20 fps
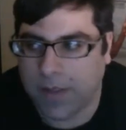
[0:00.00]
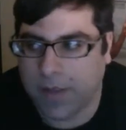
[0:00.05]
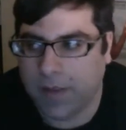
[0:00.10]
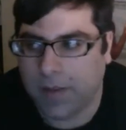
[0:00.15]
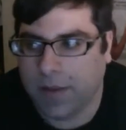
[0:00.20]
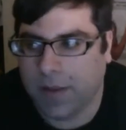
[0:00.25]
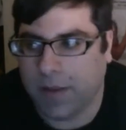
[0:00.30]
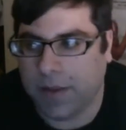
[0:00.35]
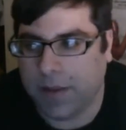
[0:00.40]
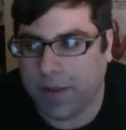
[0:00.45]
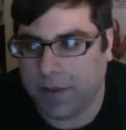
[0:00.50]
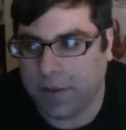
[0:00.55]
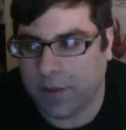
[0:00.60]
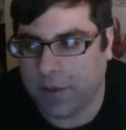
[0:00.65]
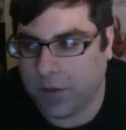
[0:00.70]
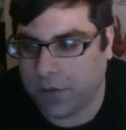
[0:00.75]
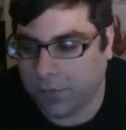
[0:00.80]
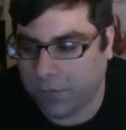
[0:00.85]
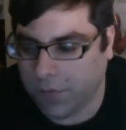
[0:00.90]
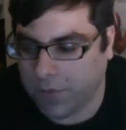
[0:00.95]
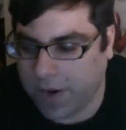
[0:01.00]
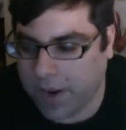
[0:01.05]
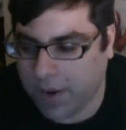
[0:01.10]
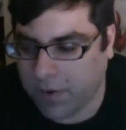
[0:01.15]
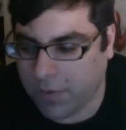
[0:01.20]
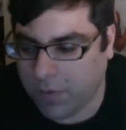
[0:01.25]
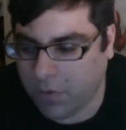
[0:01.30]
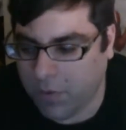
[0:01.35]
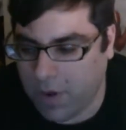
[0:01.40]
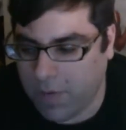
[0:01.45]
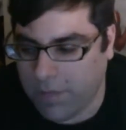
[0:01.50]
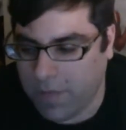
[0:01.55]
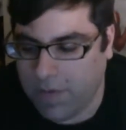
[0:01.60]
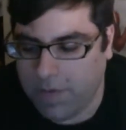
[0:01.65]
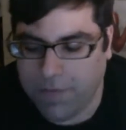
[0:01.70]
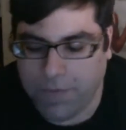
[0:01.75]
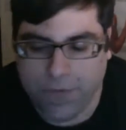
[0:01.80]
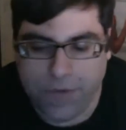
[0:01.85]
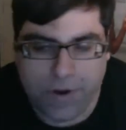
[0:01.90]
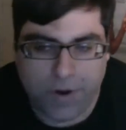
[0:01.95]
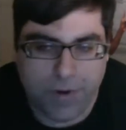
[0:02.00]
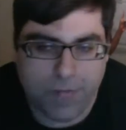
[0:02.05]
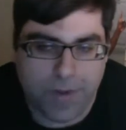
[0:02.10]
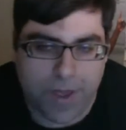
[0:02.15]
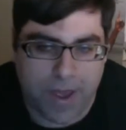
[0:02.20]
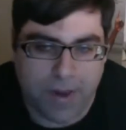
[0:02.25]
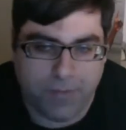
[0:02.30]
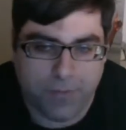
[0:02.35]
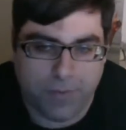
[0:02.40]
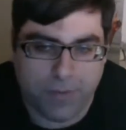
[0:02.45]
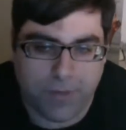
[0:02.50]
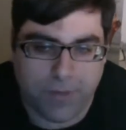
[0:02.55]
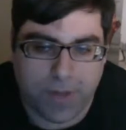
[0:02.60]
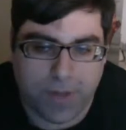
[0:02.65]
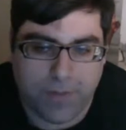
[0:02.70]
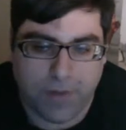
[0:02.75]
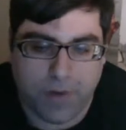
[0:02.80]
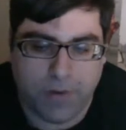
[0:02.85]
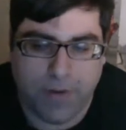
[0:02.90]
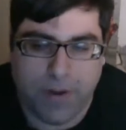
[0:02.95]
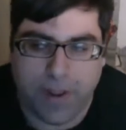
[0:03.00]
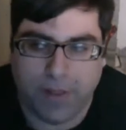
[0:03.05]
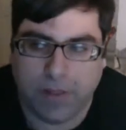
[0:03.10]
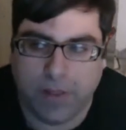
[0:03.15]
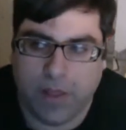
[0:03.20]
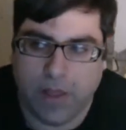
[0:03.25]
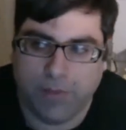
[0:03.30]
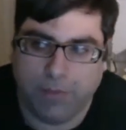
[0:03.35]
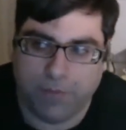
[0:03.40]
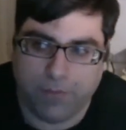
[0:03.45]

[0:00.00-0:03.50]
It's good for Donald Trump, very bad for the Democrats if